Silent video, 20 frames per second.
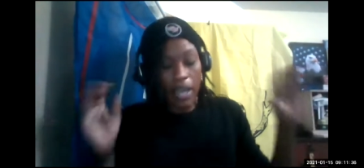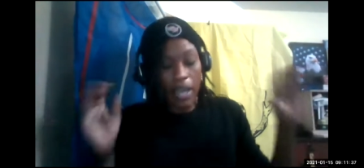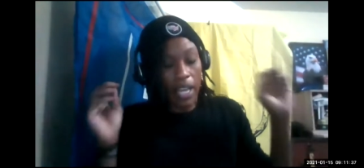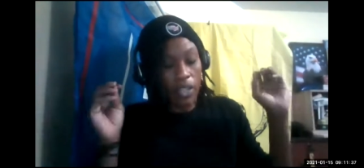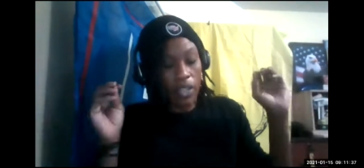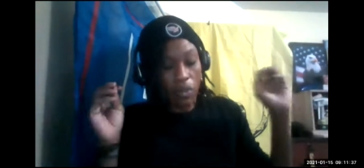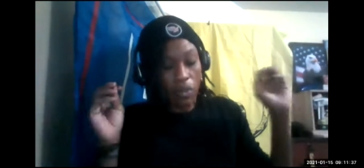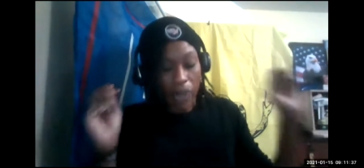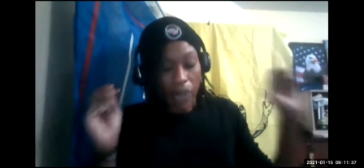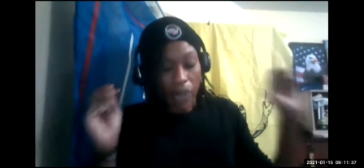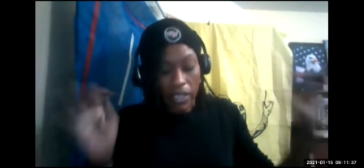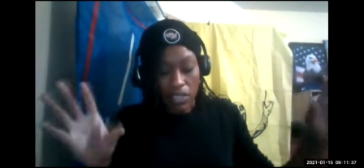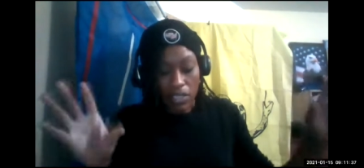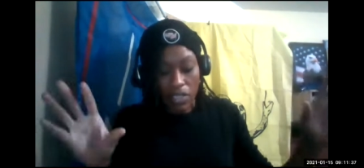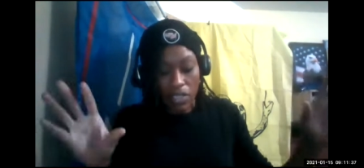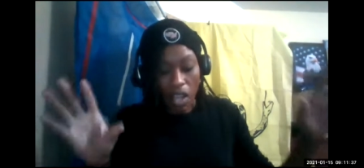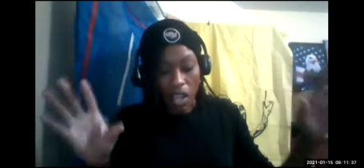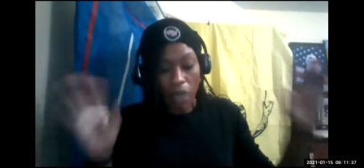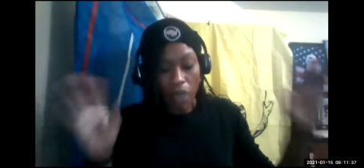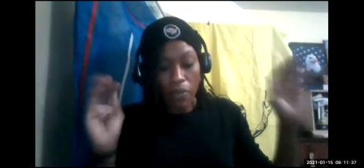I don't
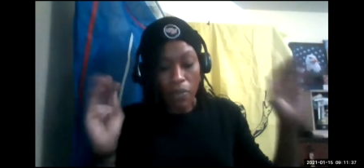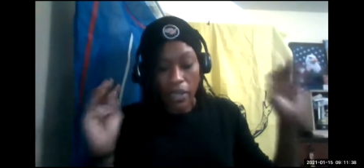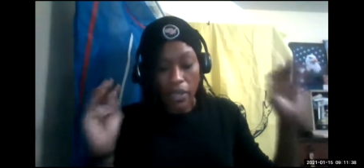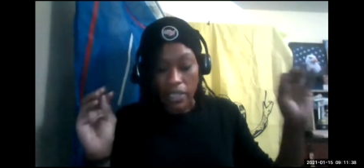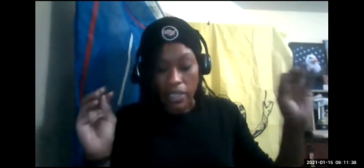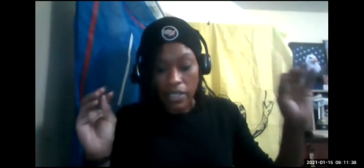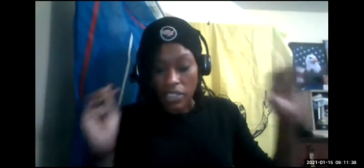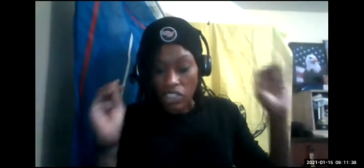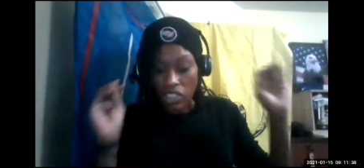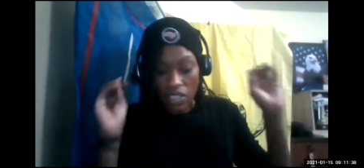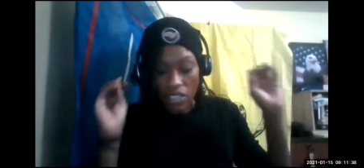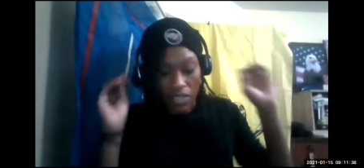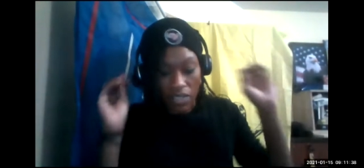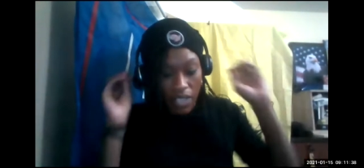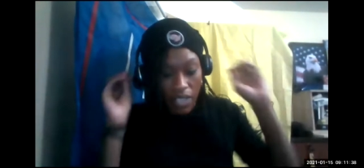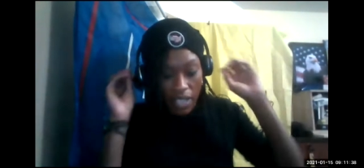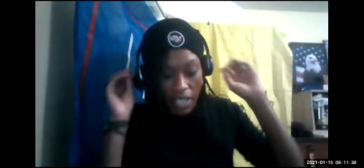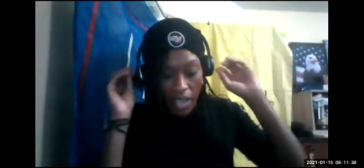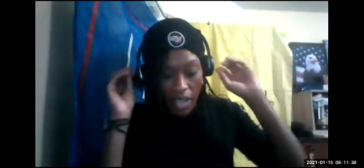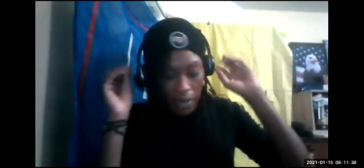practice law, but it's
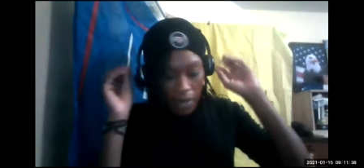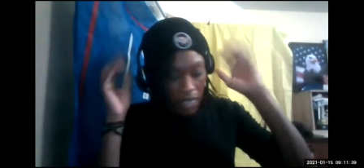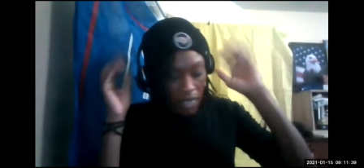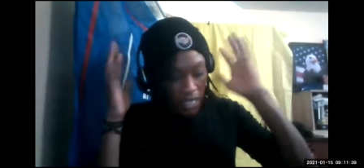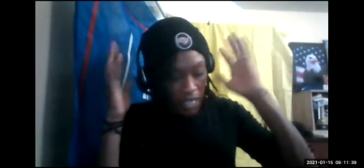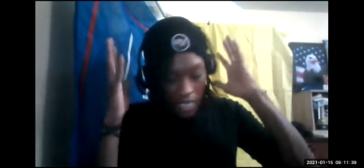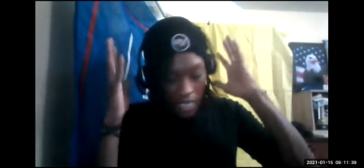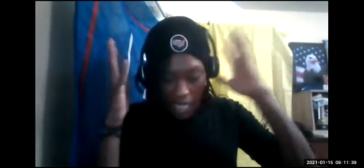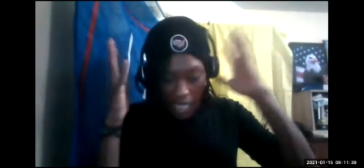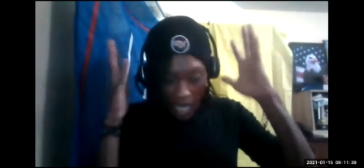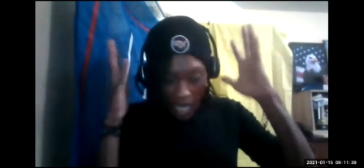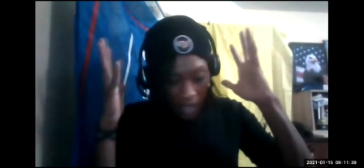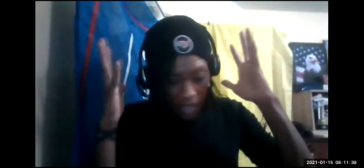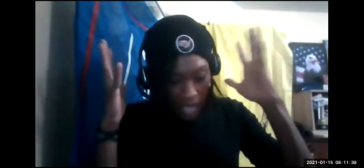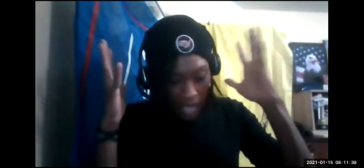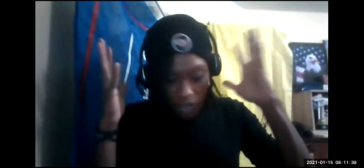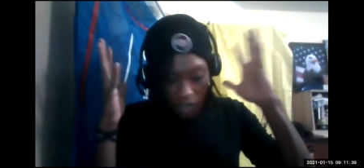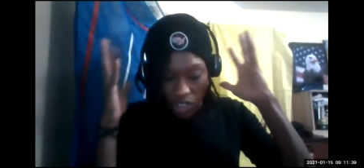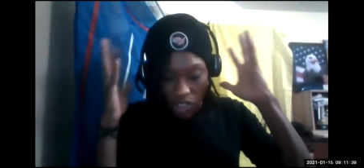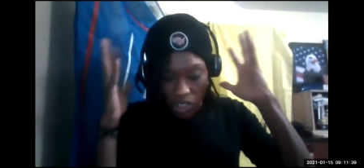just I'm just thinking out
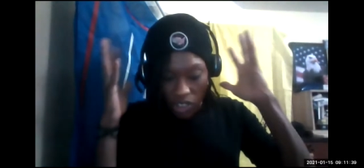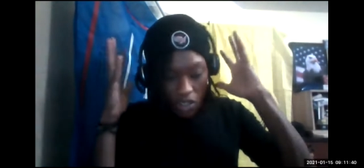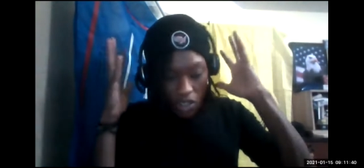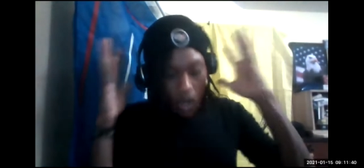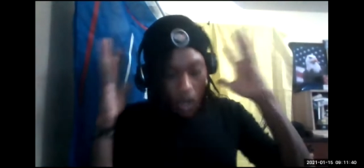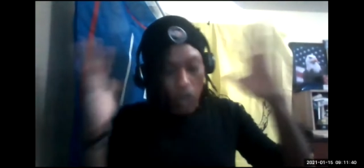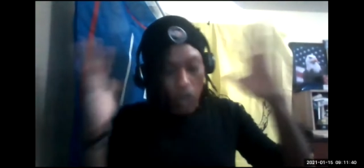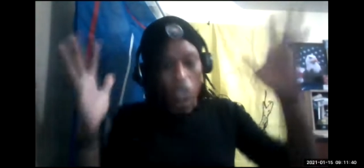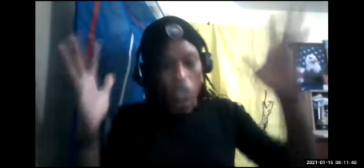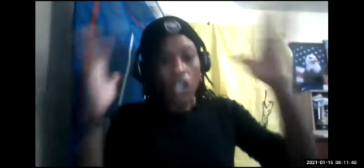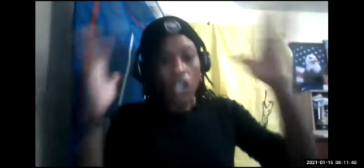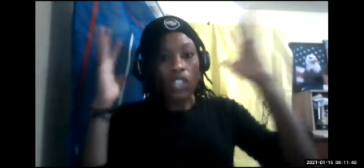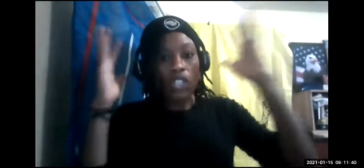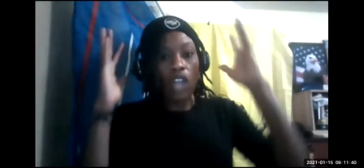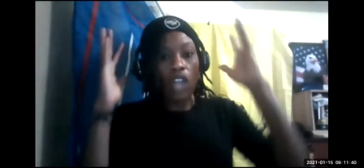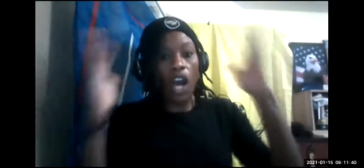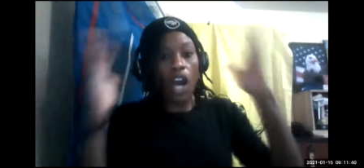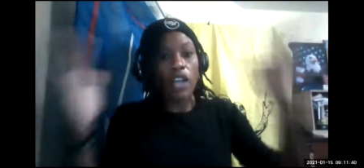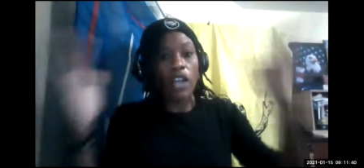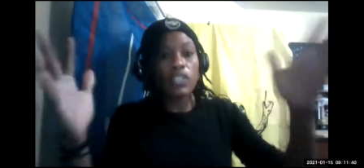loud. Just go
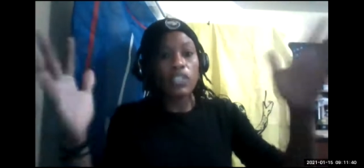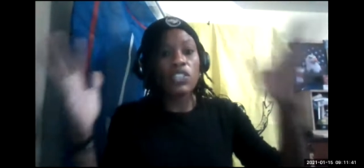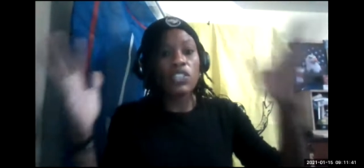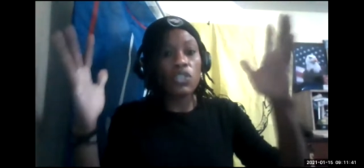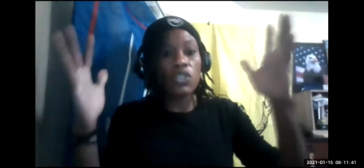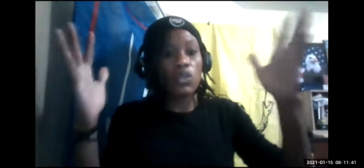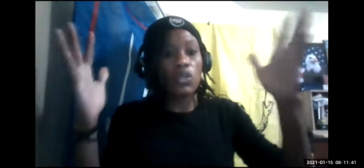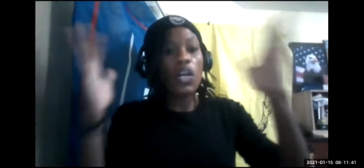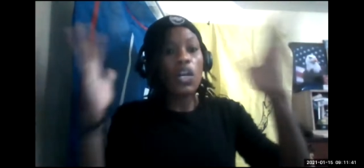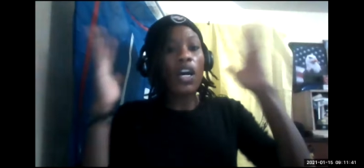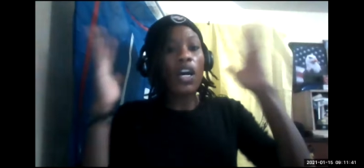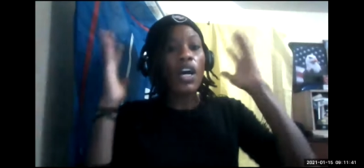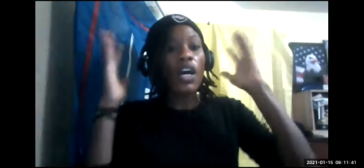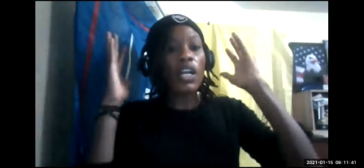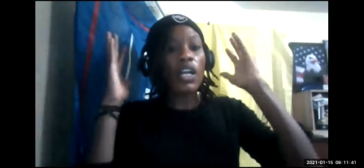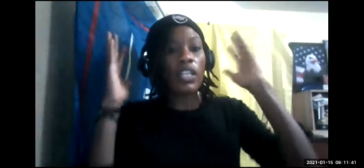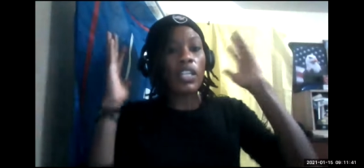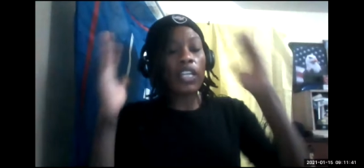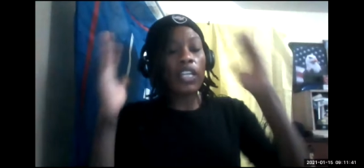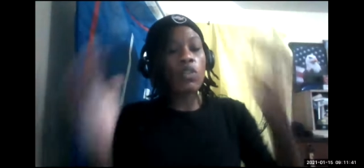talk to
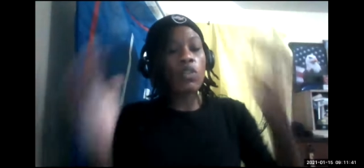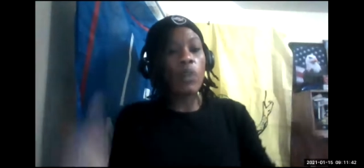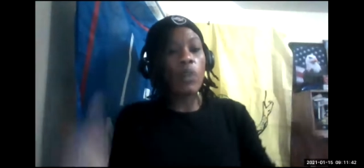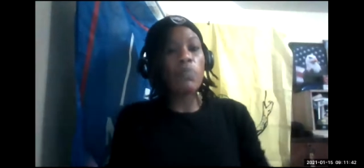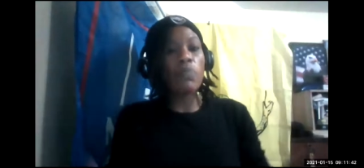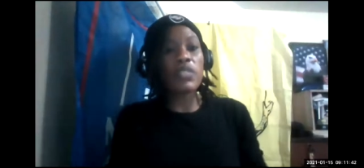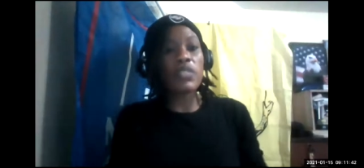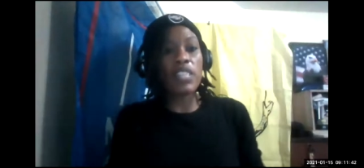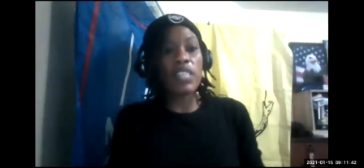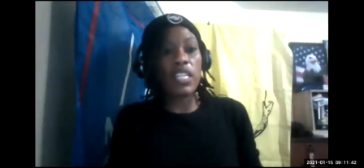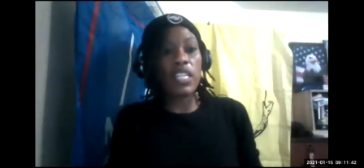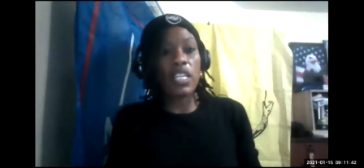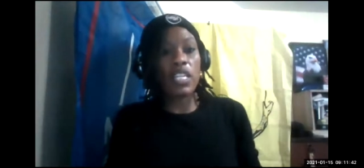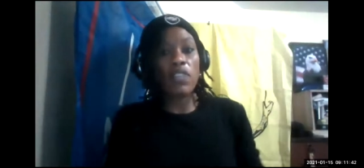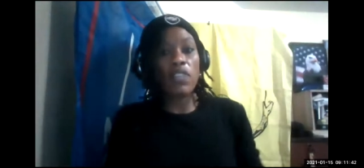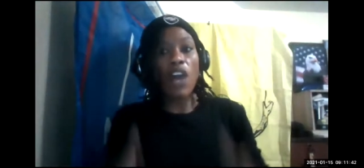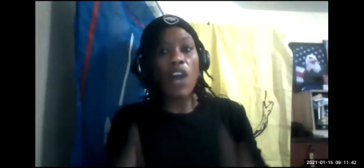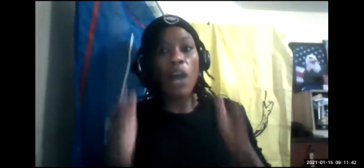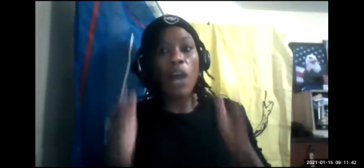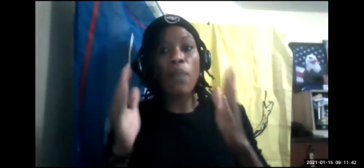a legal
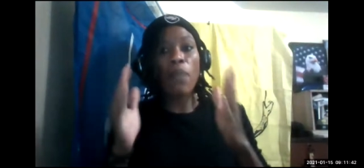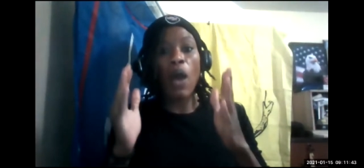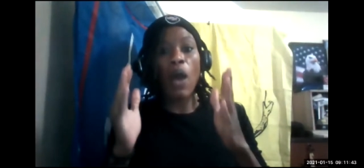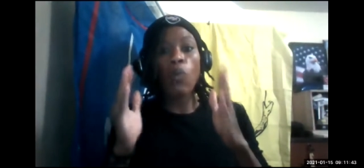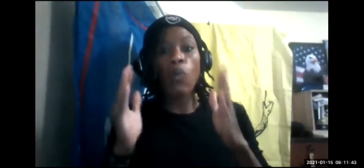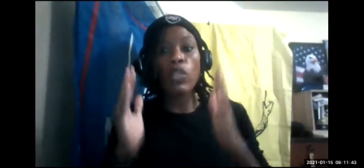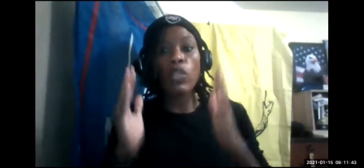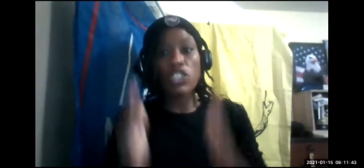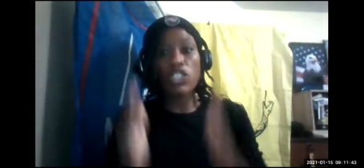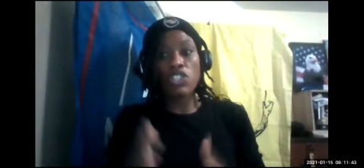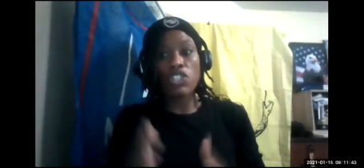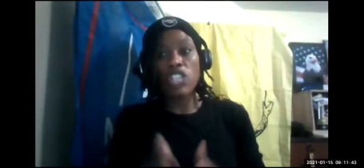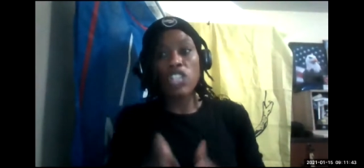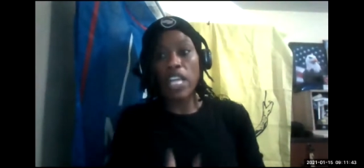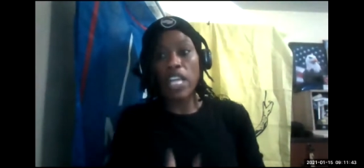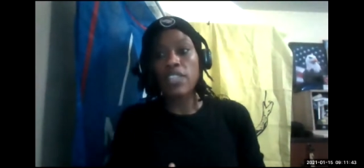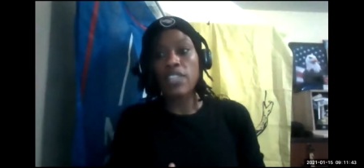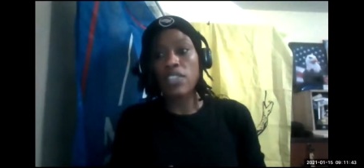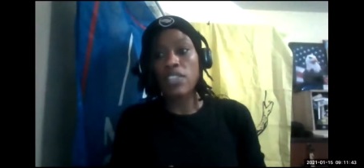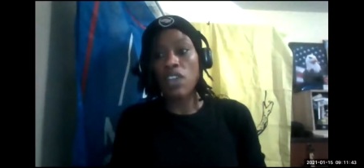representative about what your
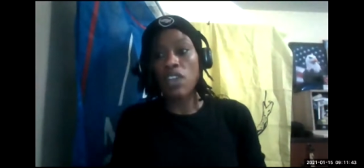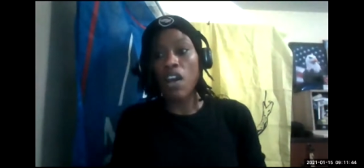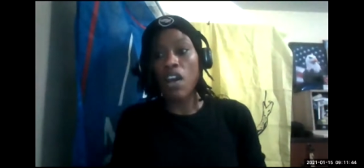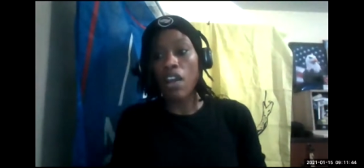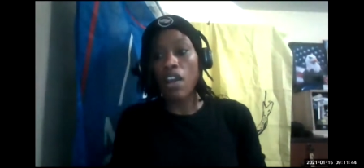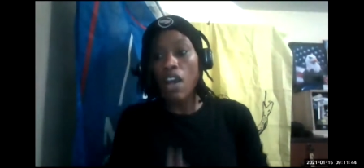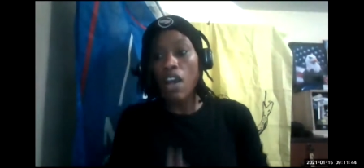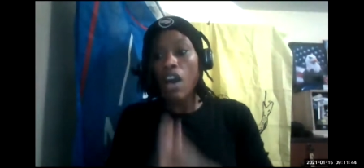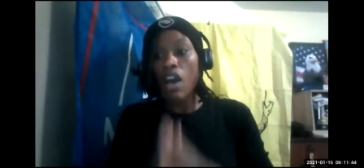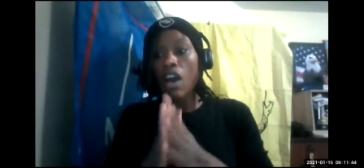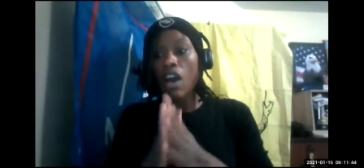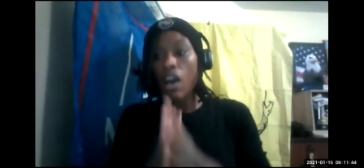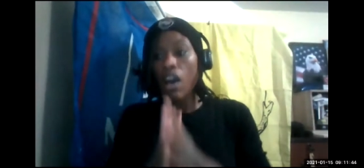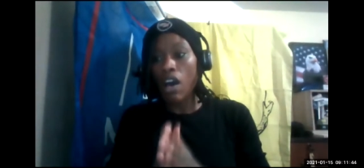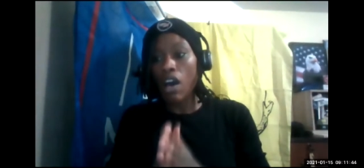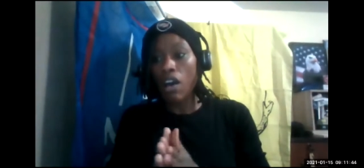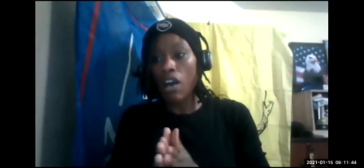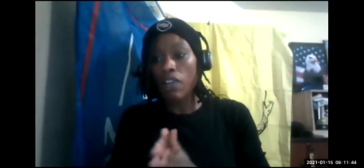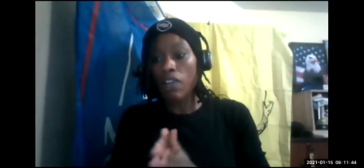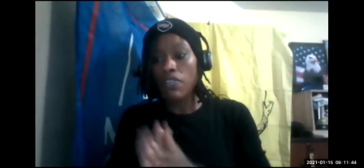chances are
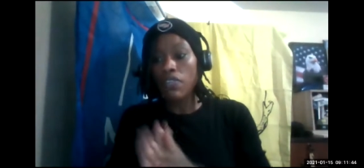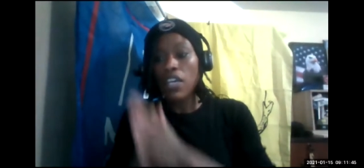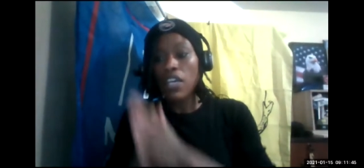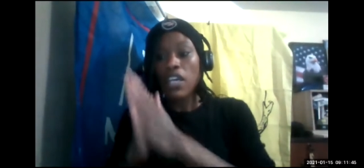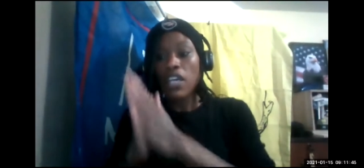of